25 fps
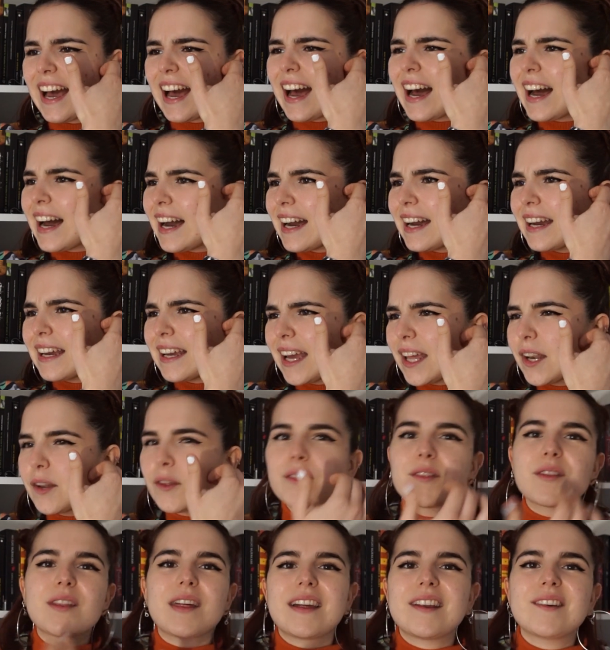I
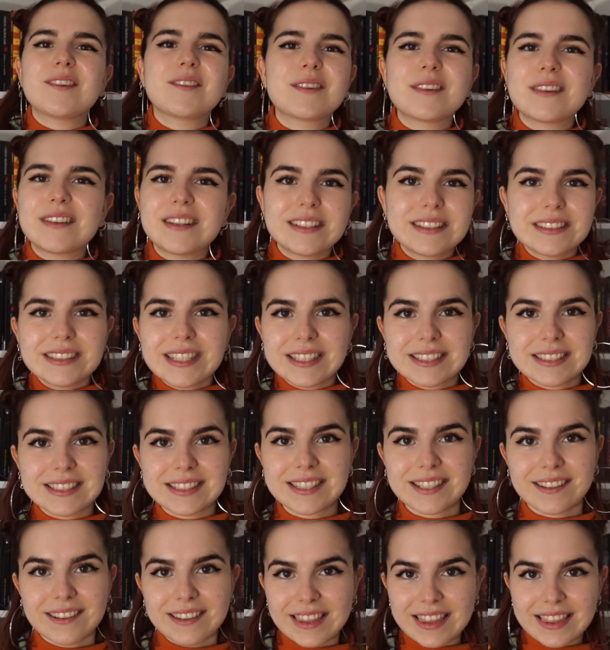don't
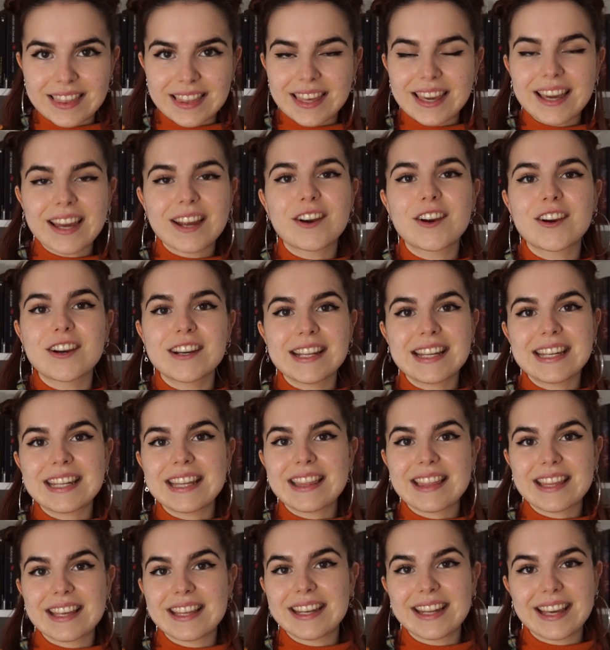necessarily think I heard
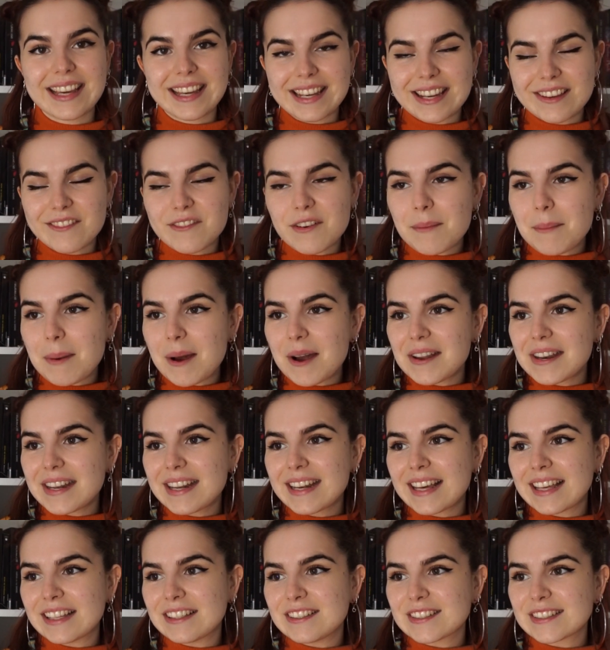anything negative about
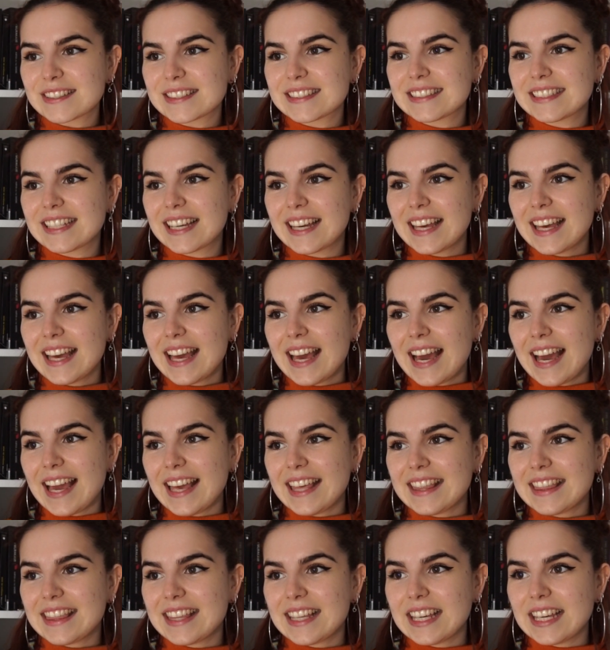it.
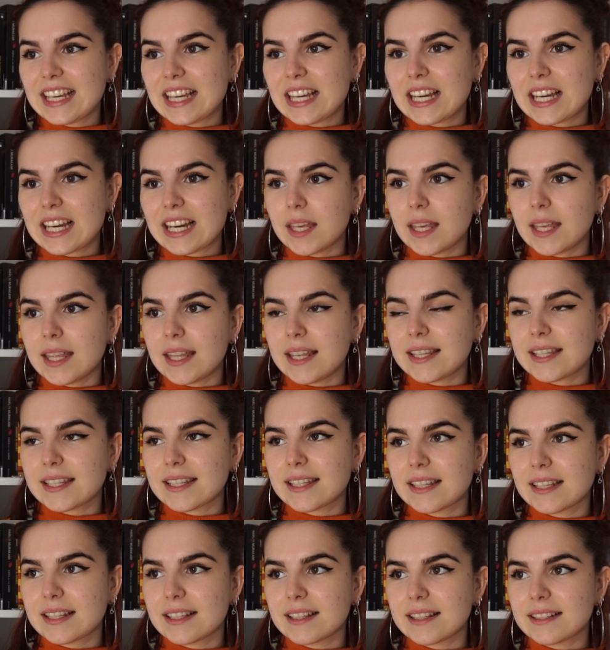I think it
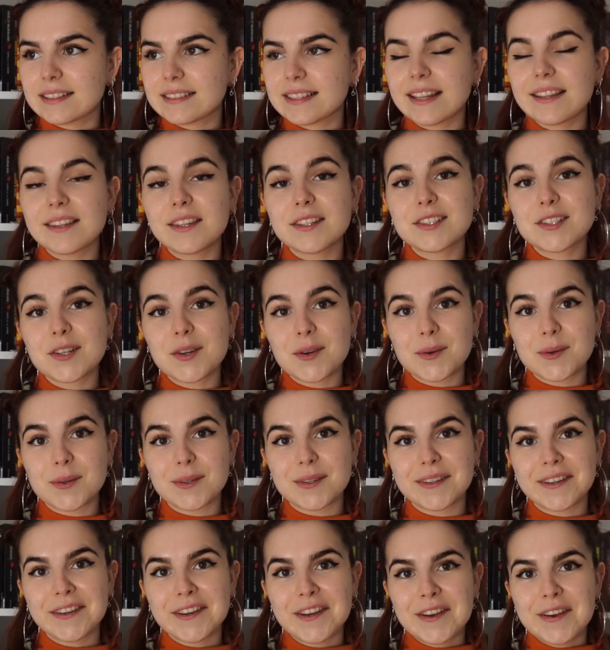set the
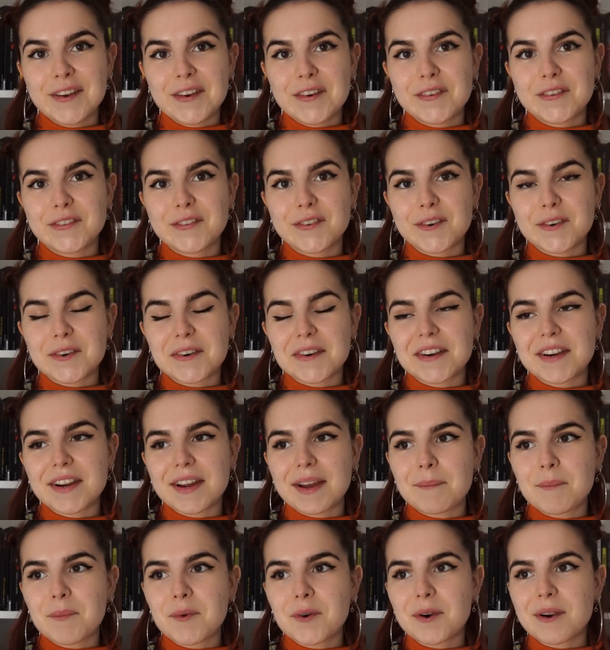tone for
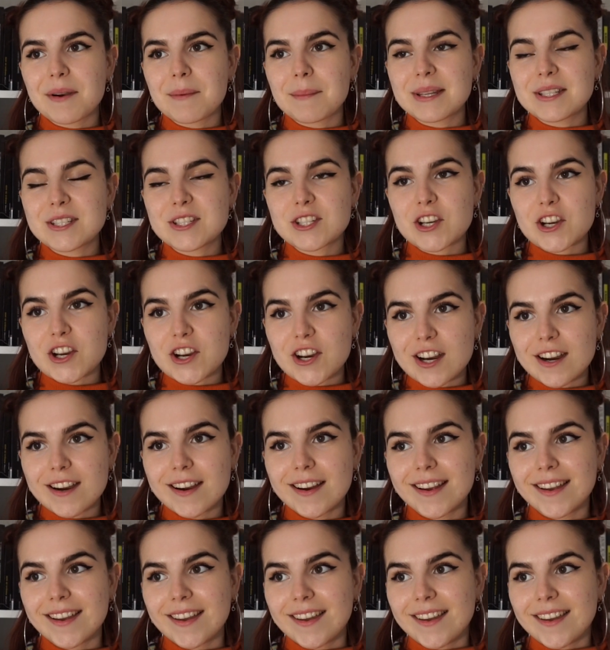a more mature